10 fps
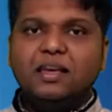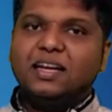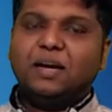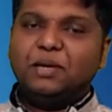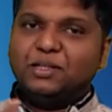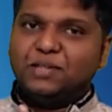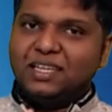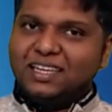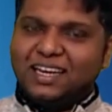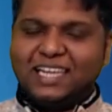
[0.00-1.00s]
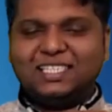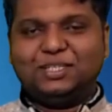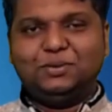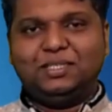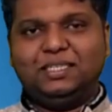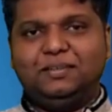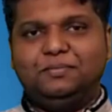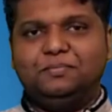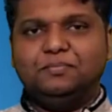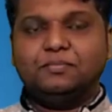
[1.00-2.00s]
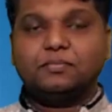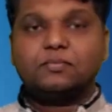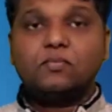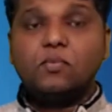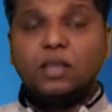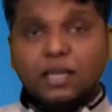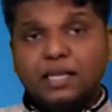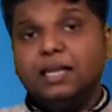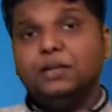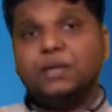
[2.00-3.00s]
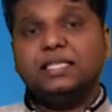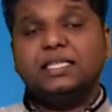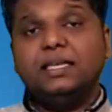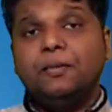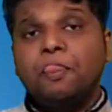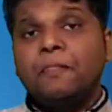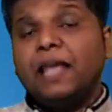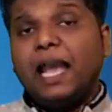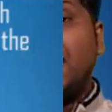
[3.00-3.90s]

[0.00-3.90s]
Coming to the next question. Here you can see an